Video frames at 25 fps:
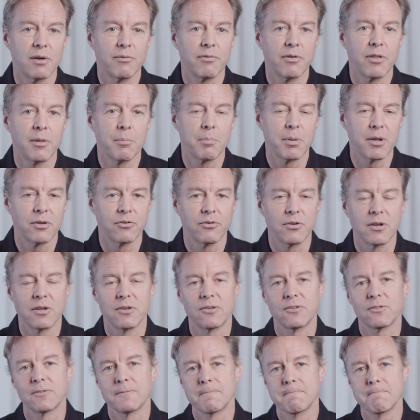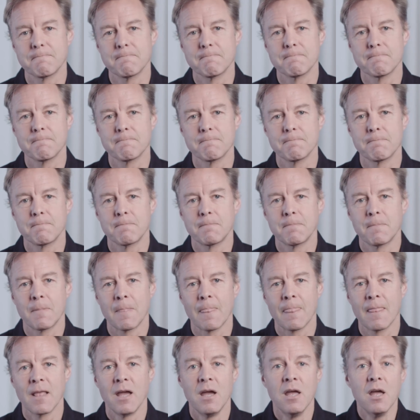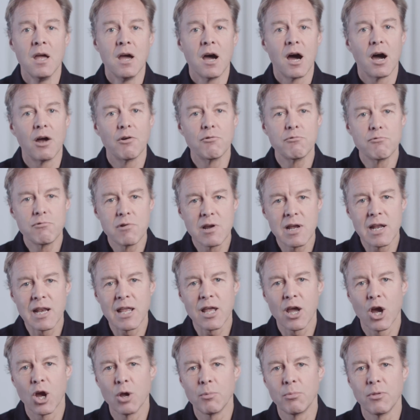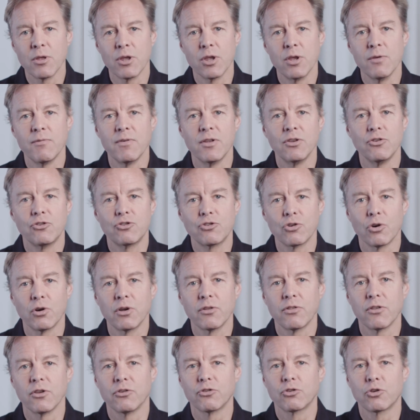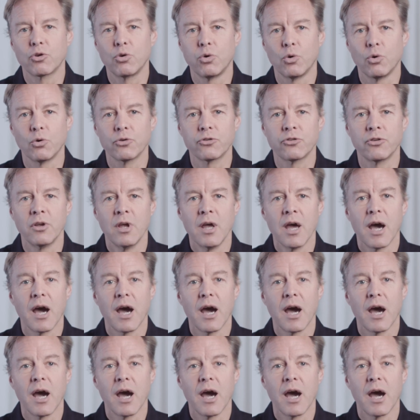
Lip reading: for the business. I really hope that you've enjoyed this course